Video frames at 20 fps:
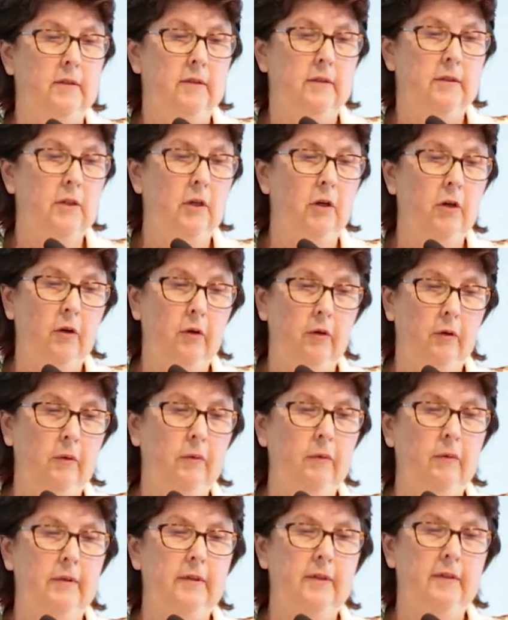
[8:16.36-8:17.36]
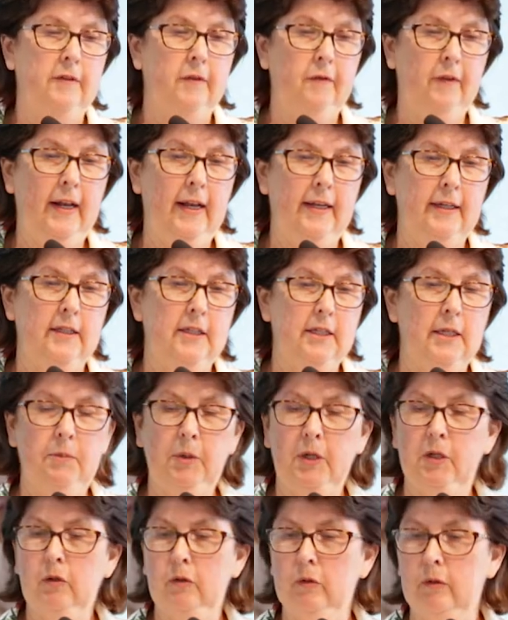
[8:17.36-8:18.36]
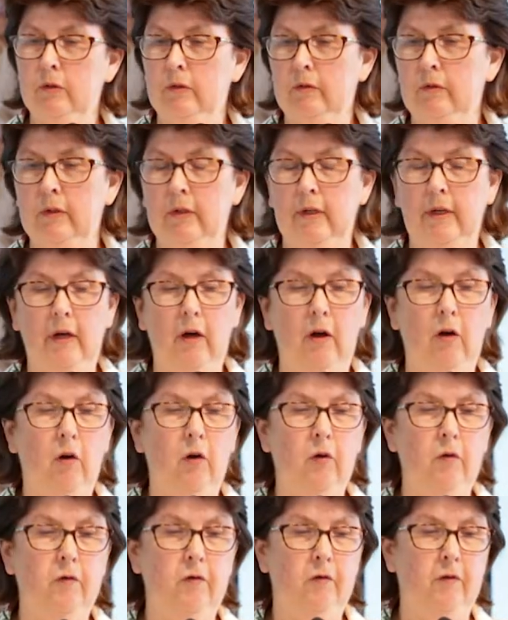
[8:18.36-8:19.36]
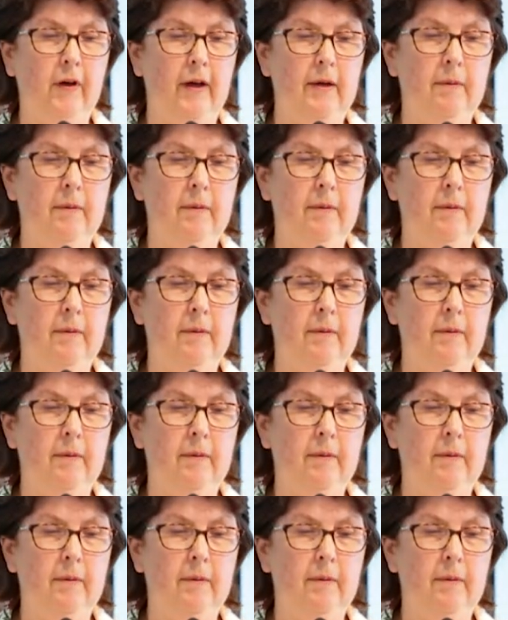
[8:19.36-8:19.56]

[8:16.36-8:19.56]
So it's fairly typical of